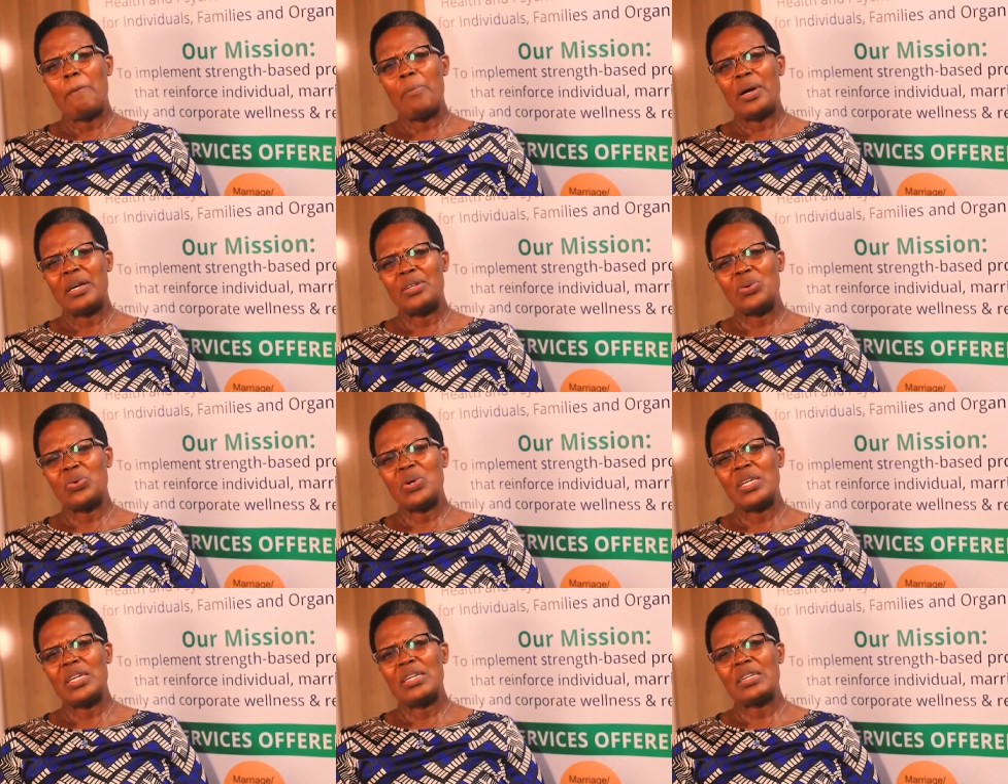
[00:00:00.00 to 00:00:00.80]
but
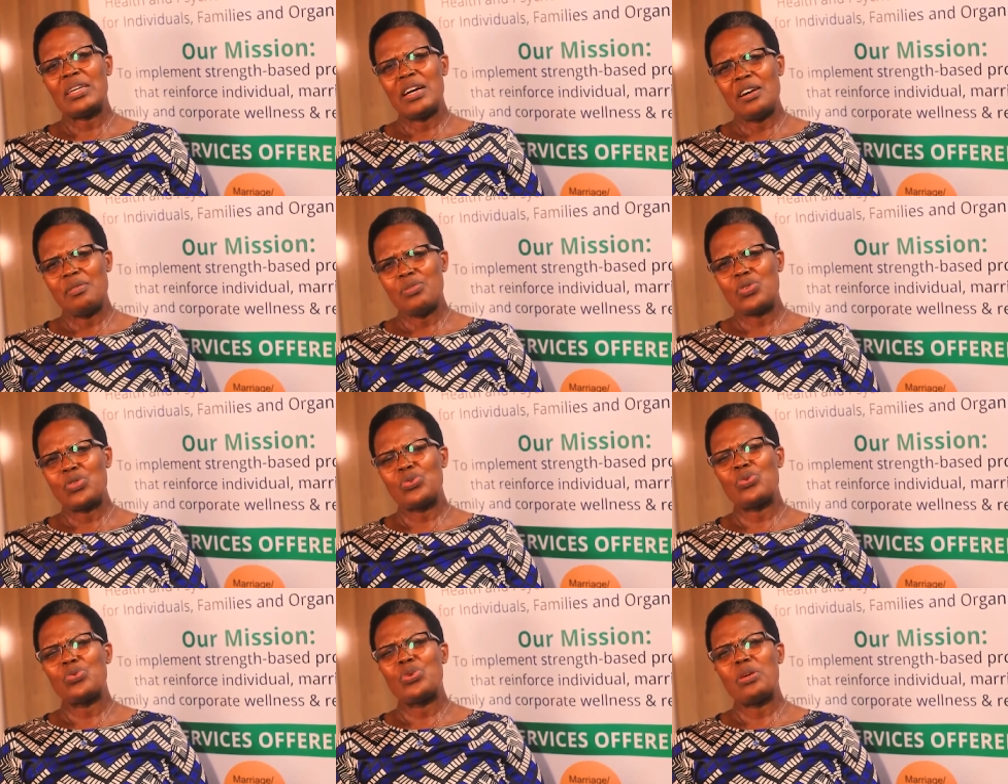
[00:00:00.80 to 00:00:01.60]
when it comes
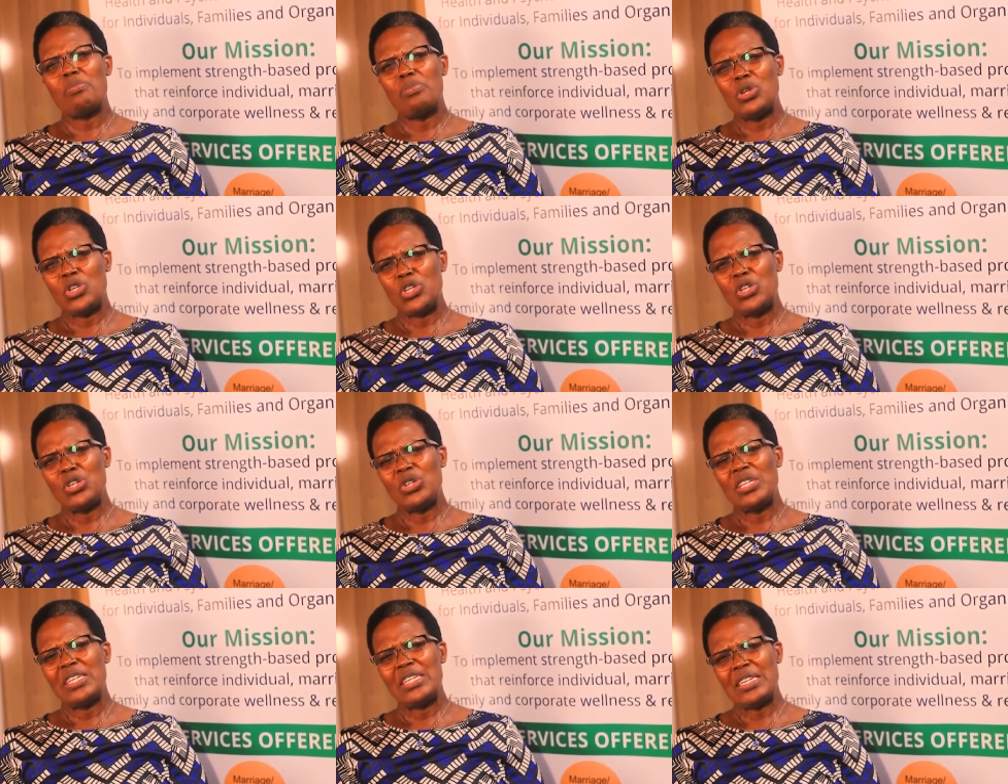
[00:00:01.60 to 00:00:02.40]
to
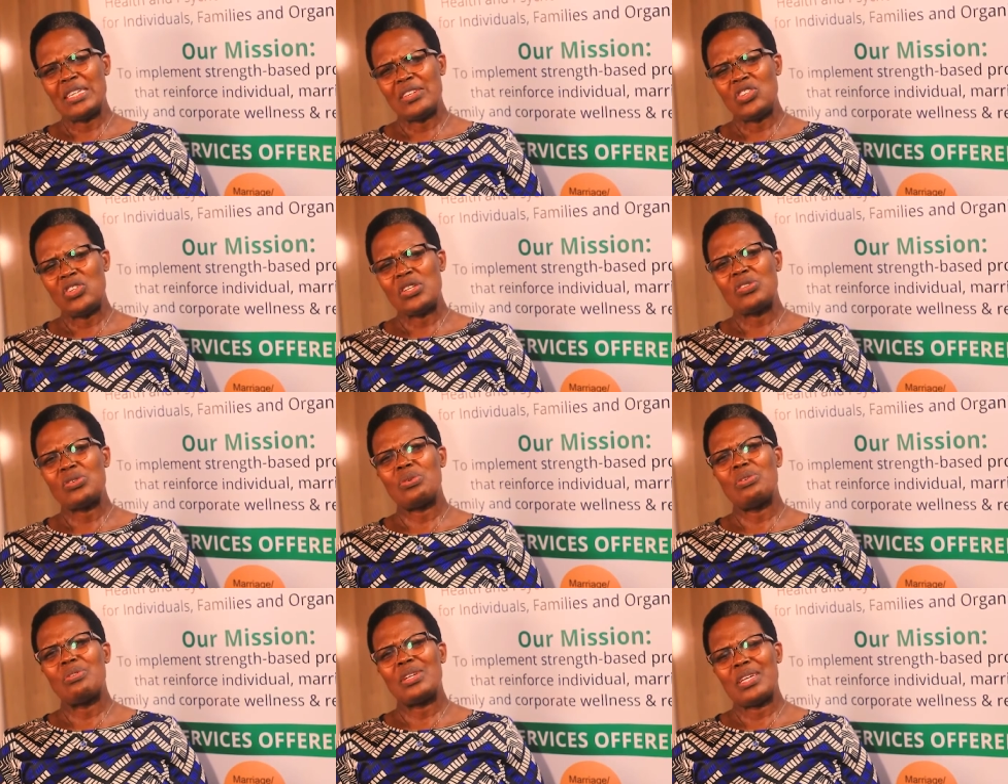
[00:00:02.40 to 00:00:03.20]
emotional
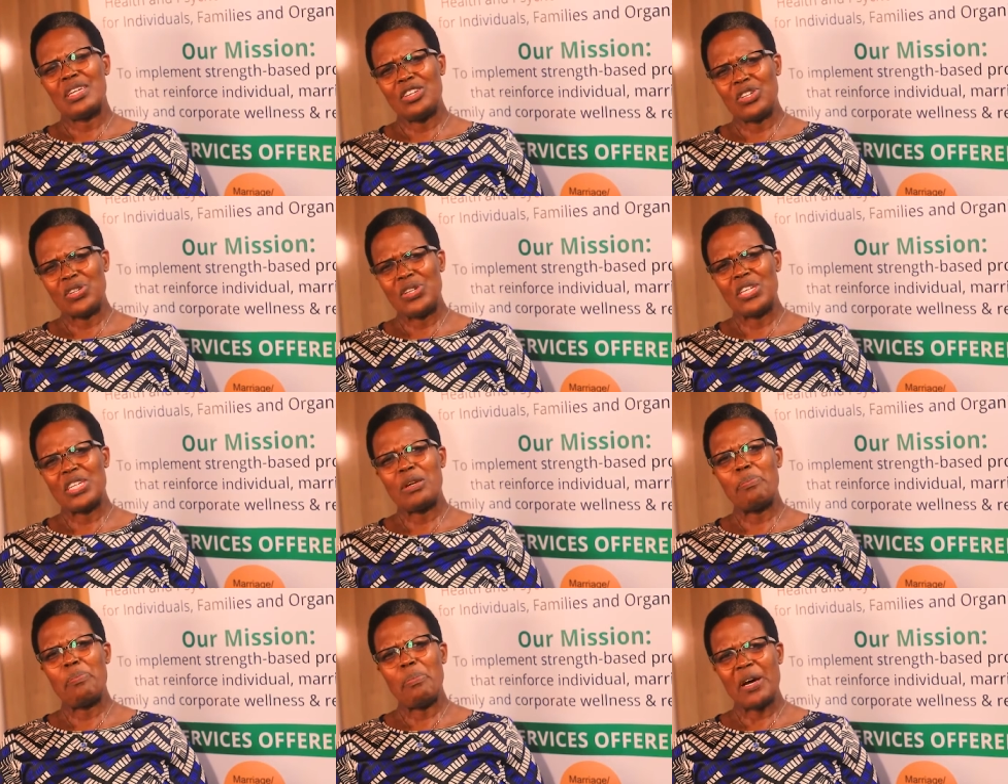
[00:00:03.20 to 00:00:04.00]
intelligence or
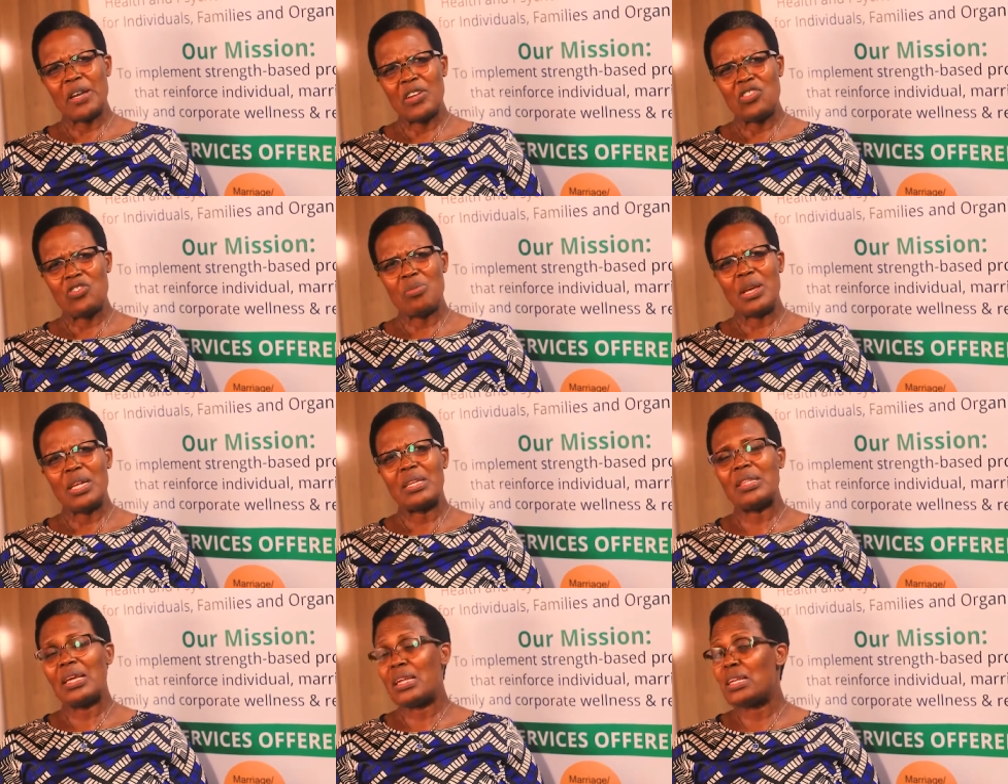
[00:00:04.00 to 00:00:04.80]
relationship
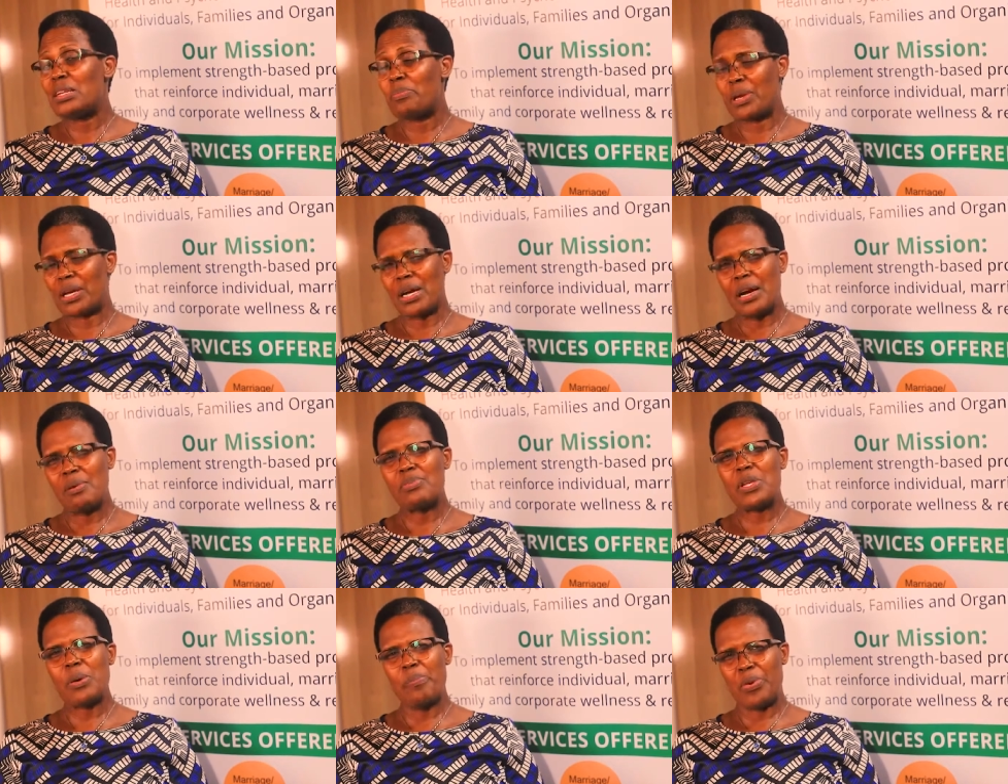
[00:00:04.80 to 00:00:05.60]
management, then it
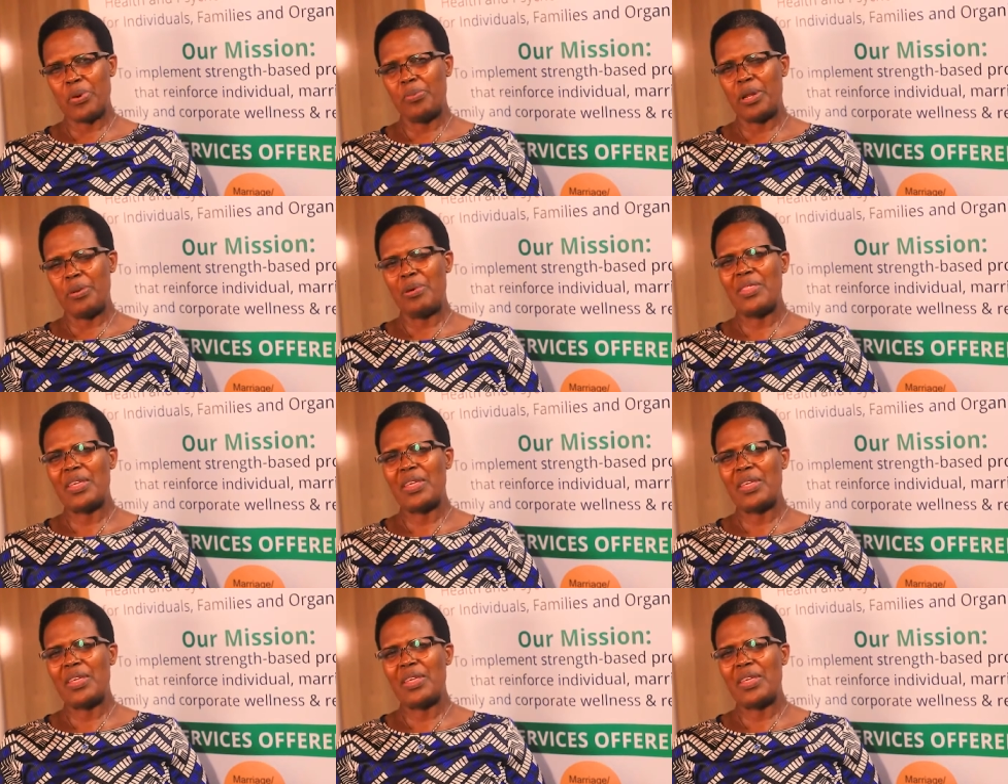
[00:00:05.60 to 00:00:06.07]
becomes a problem.